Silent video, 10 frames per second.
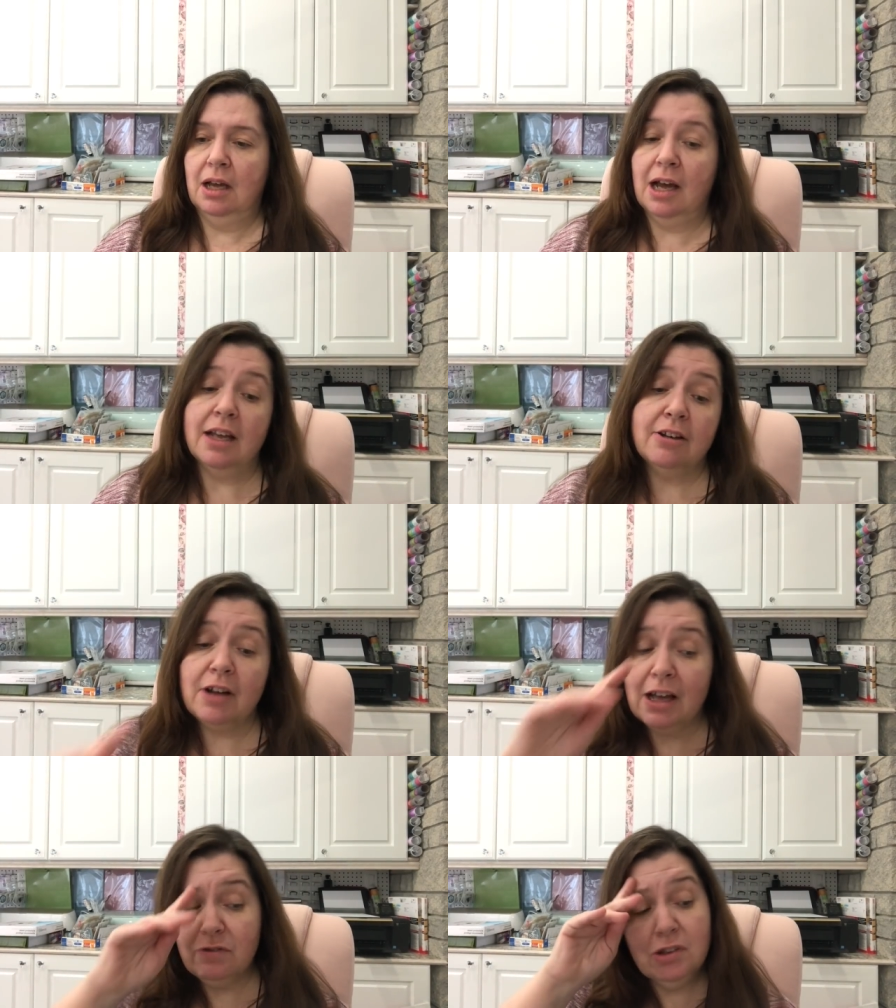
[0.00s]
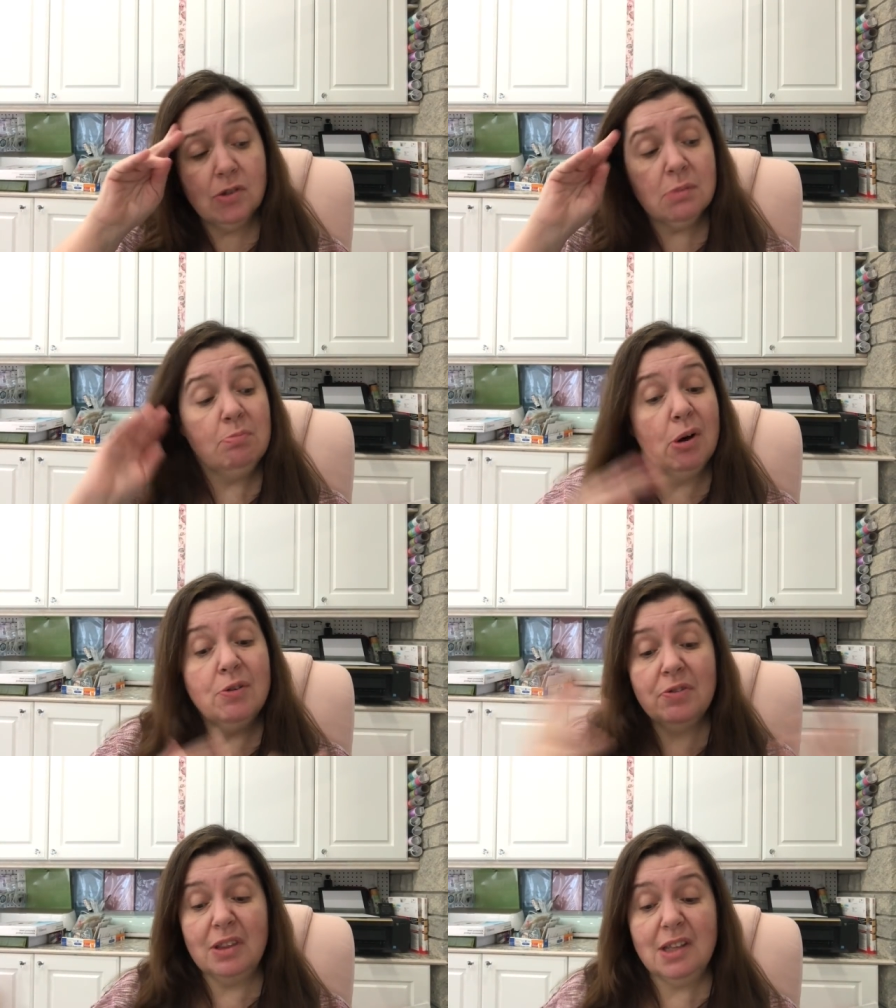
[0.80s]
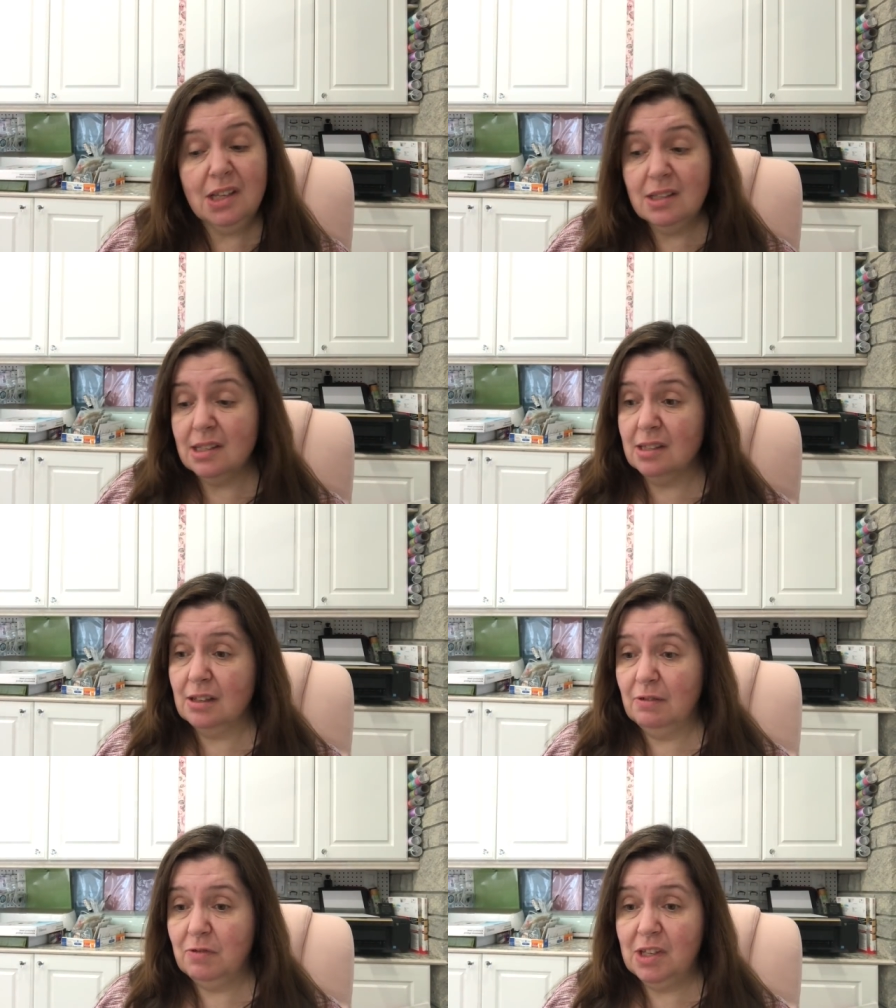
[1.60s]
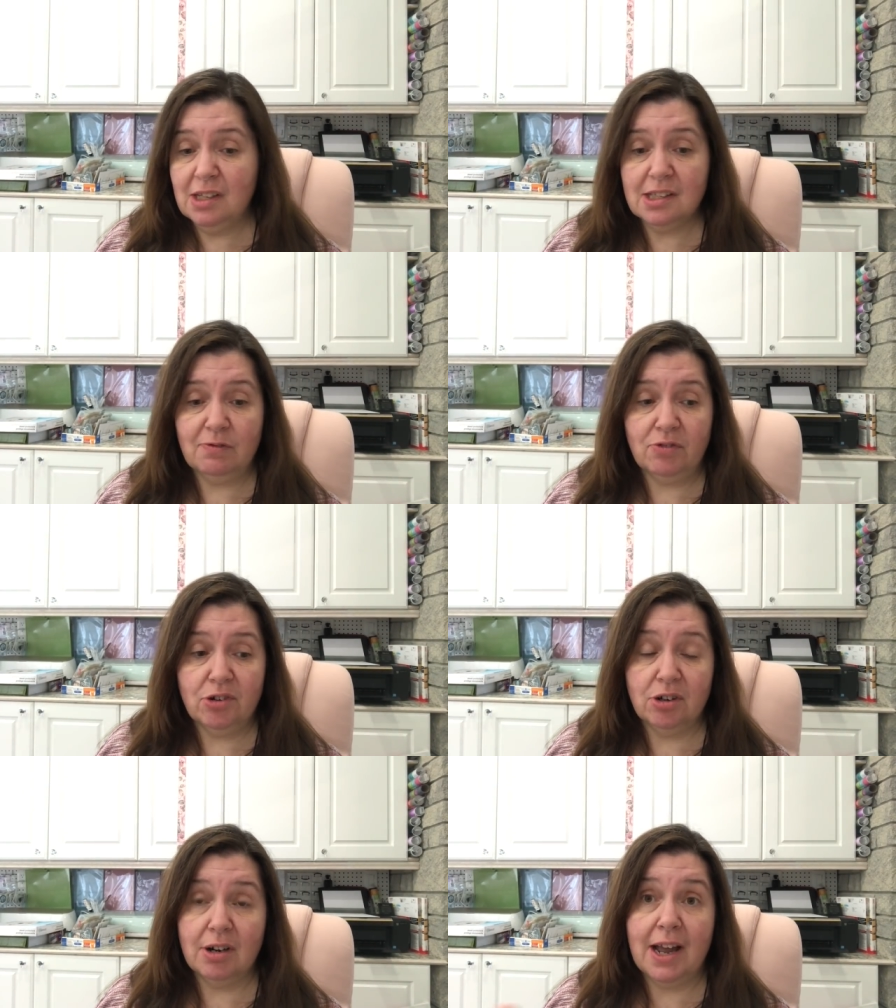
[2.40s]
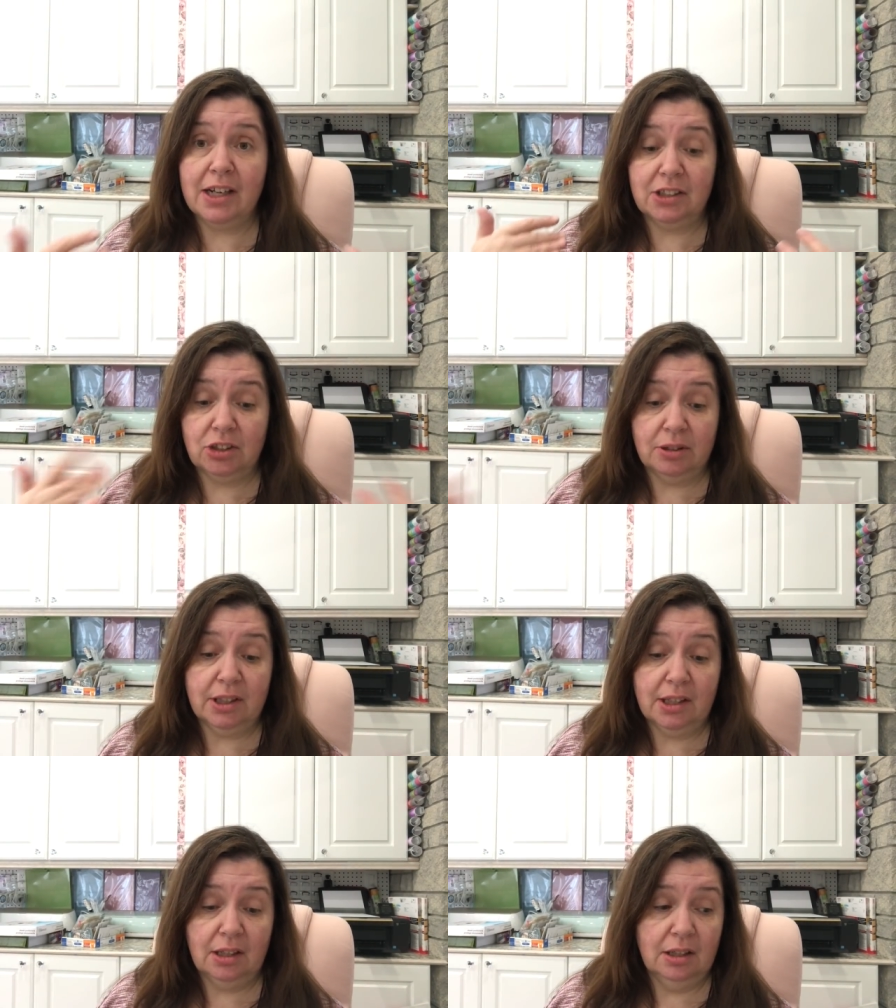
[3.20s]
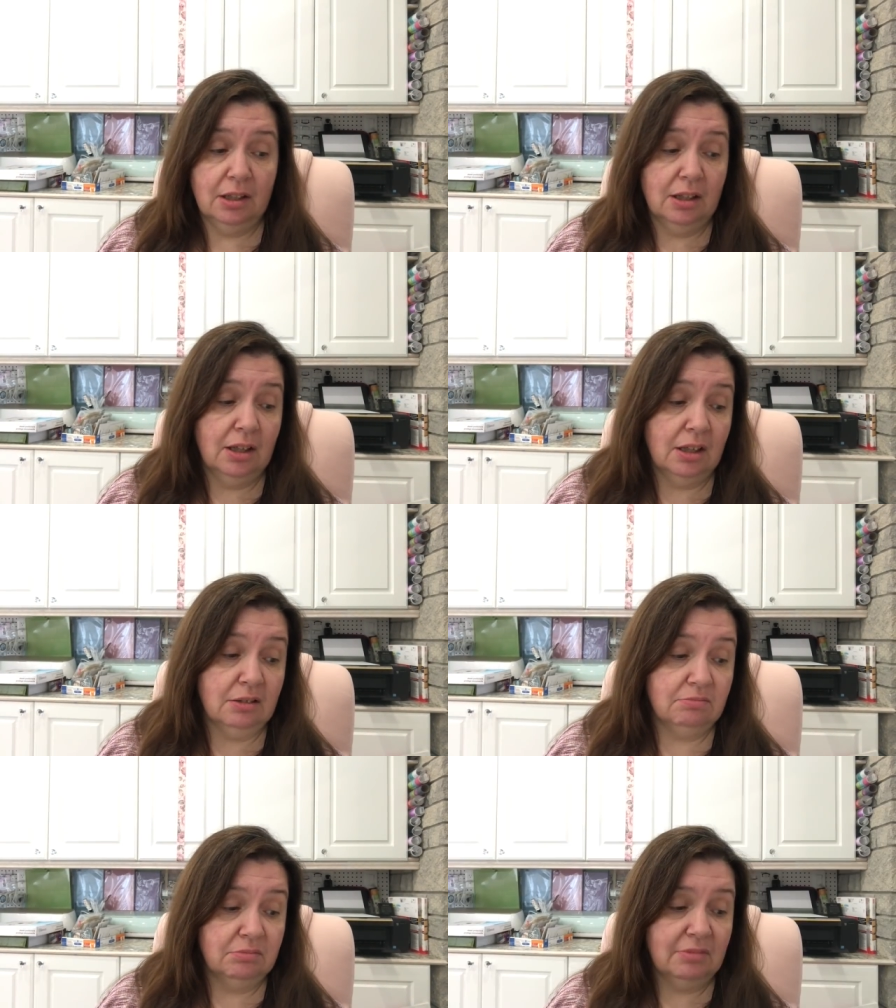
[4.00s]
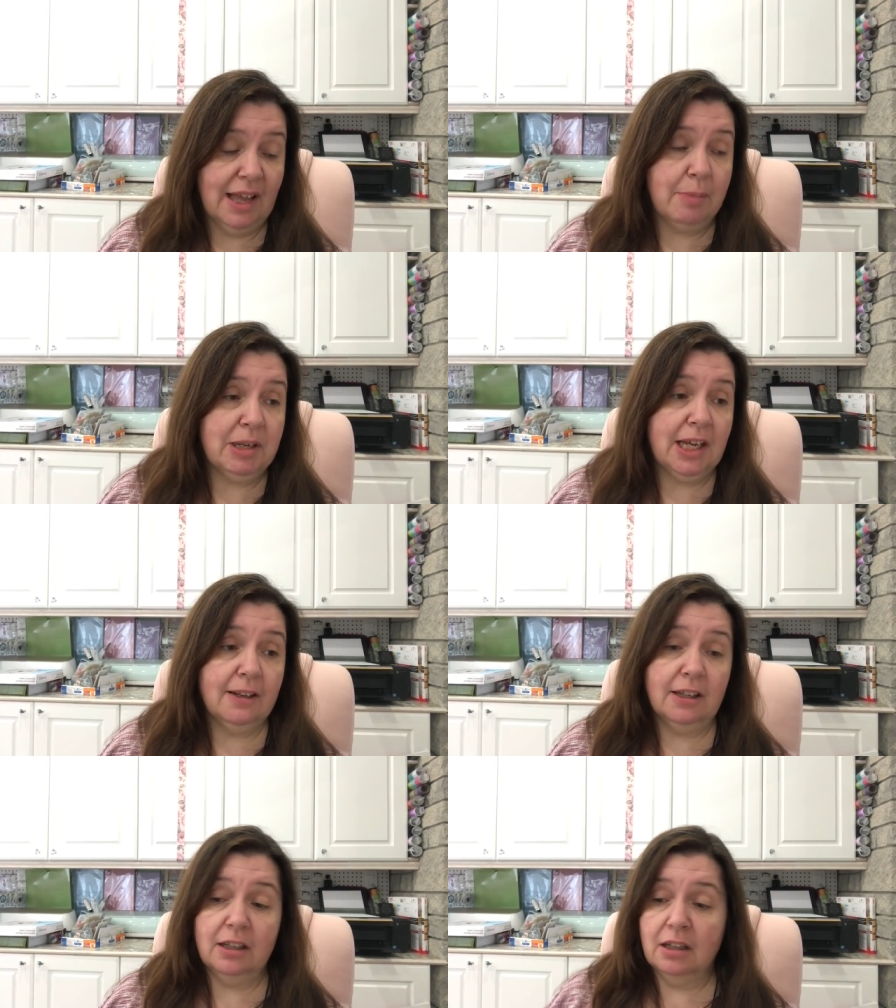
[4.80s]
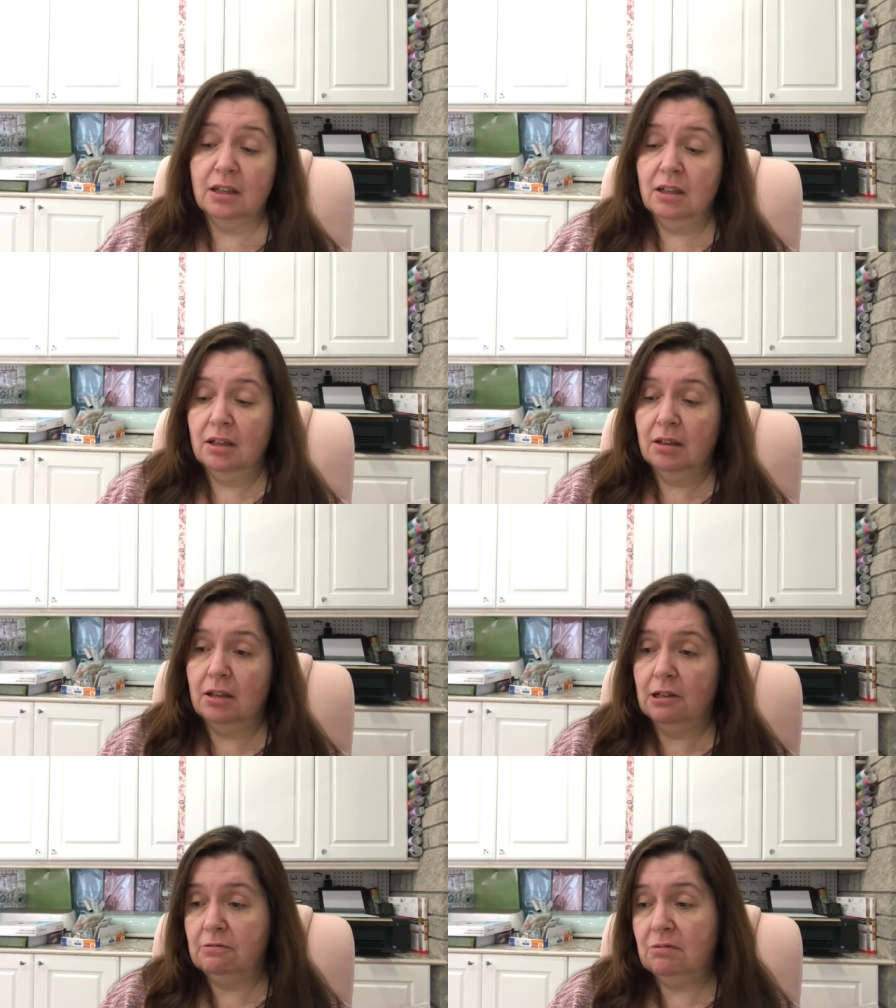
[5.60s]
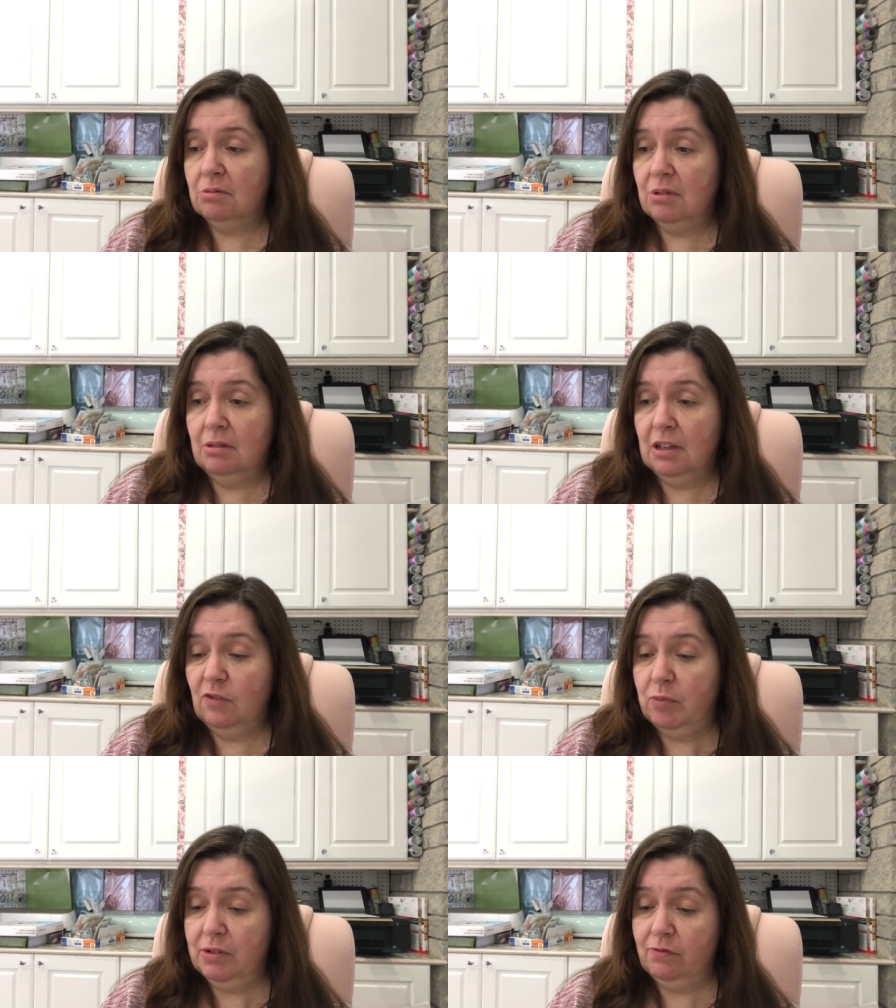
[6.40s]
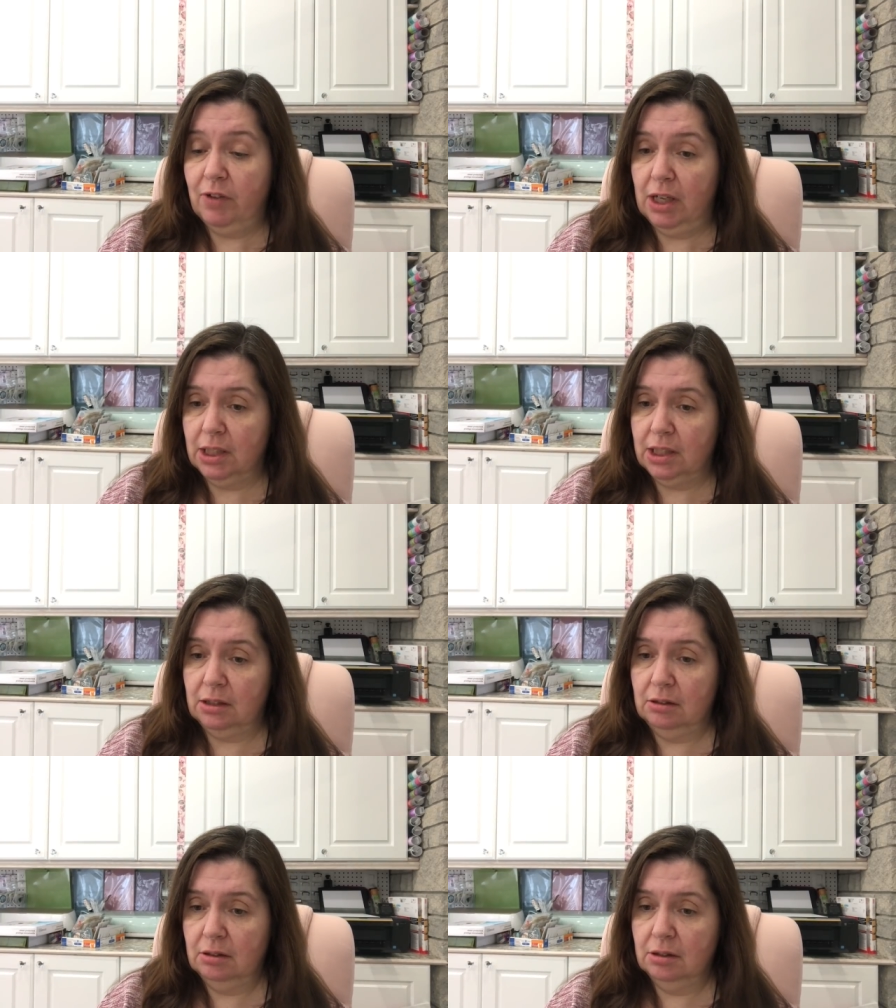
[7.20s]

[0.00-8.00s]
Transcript: I know I've used both these of these for actually um, laminating and they've been fine.